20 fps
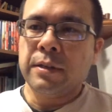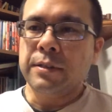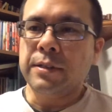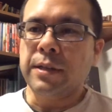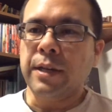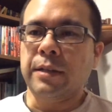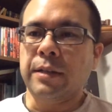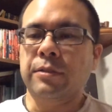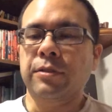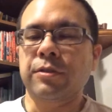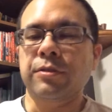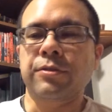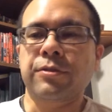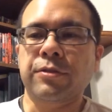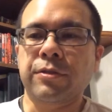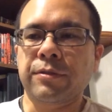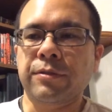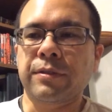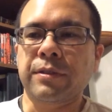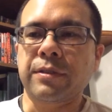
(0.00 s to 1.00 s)
to enter
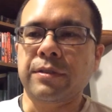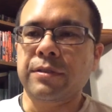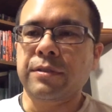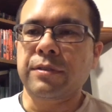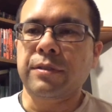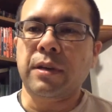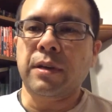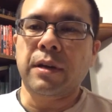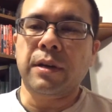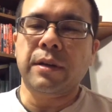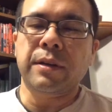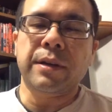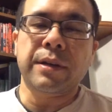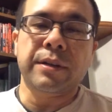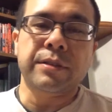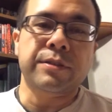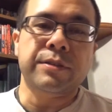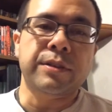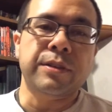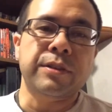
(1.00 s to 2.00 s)
service uh,
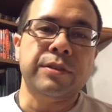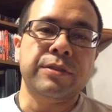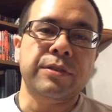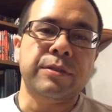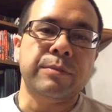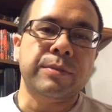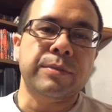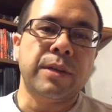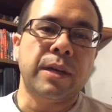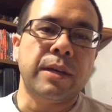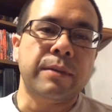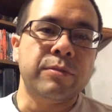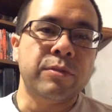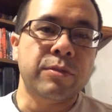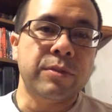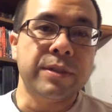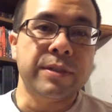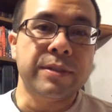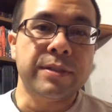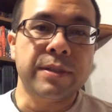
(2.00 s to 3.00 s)
next year sometime,
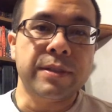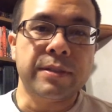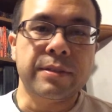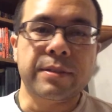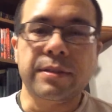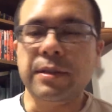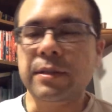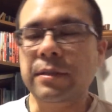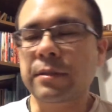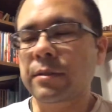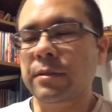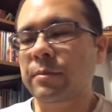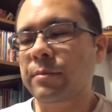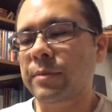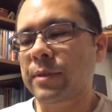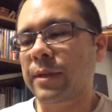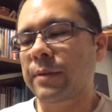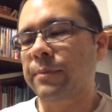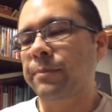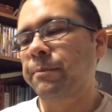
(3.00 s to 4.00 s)
2016
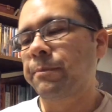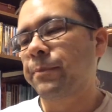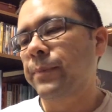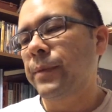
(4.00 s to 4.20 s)
sometime.